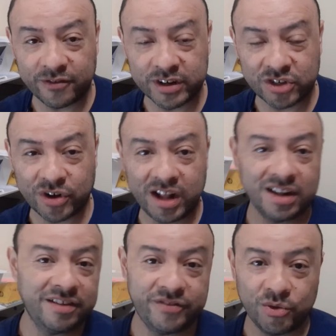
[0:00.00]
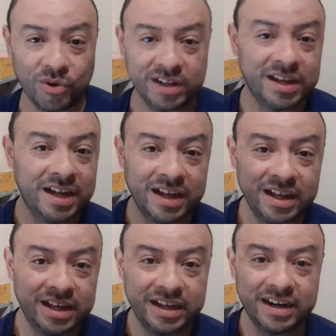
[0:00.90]
free trial. If you want,
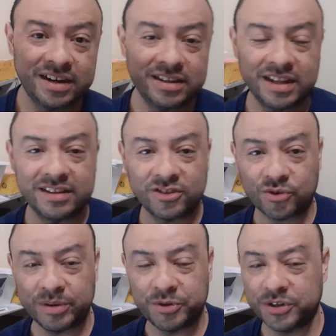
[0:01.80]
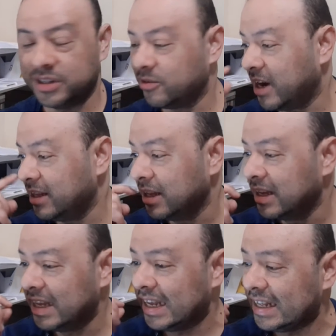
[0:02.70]
hit it in the description, right?
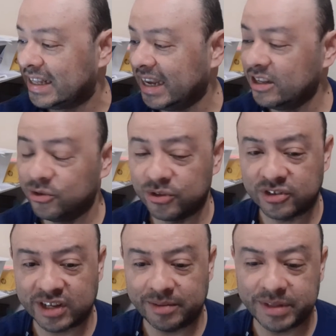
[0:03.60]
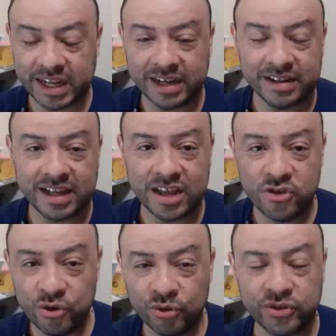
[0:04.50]
They do the same thing. They
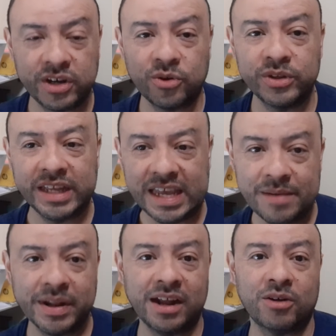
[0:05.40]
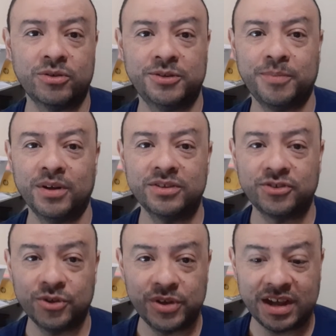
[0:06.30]
use their own email autoresponder,
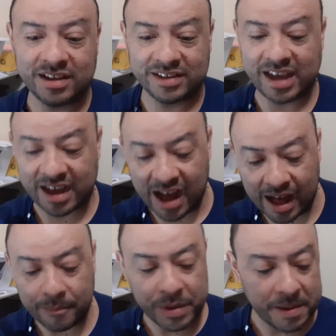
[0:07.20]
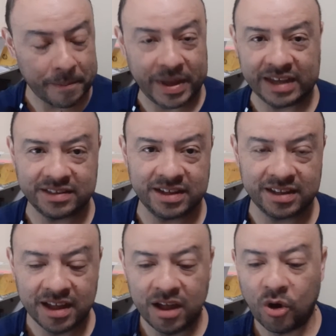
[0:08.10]
so you guys can copy and paste
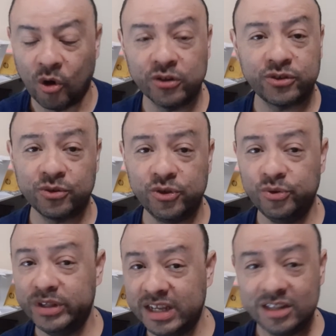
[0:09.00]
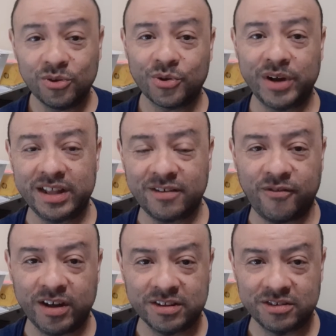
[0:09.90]
it. Also, you need to create the
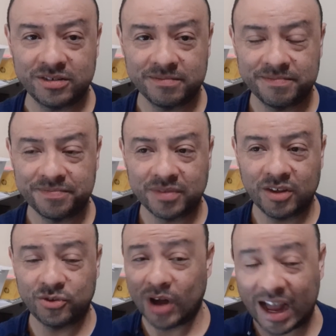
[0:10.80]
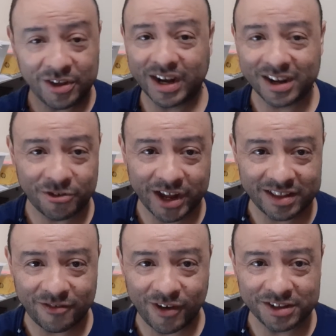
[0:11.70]
funnels. So how you gonna
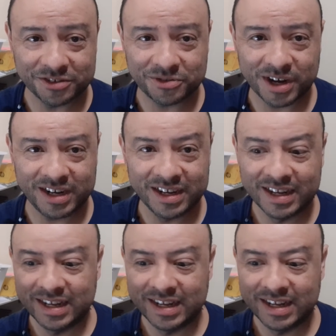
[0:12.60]
create the funnels, right?